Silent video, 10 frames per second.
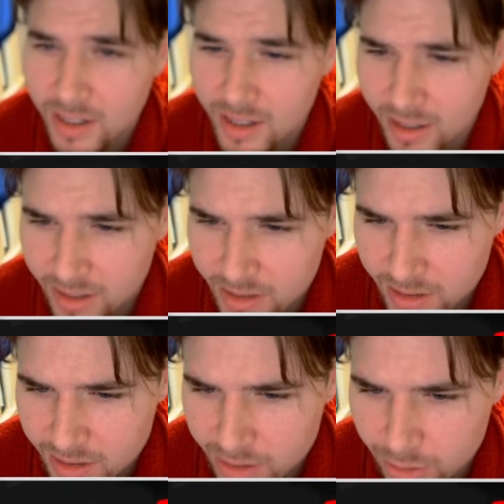against
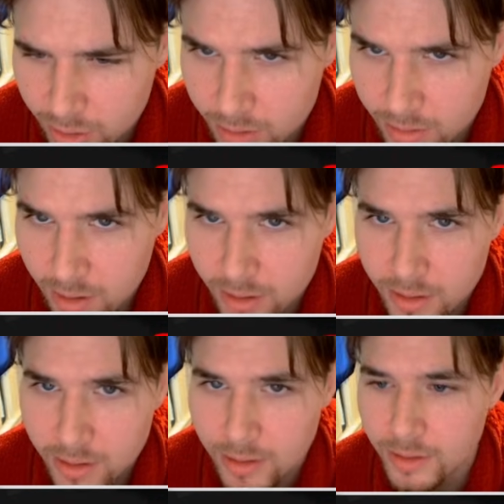this strong
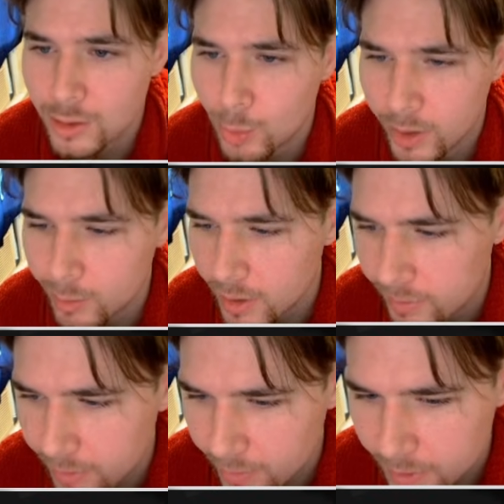
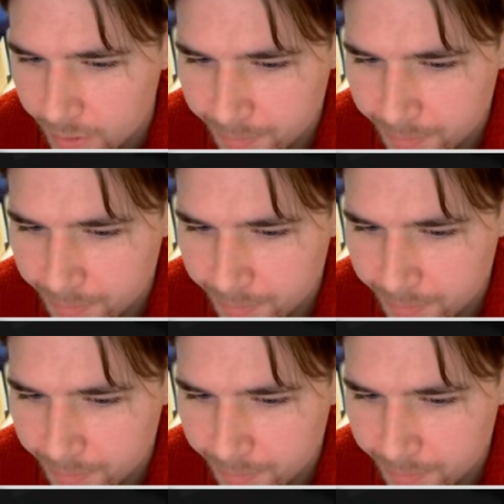2150.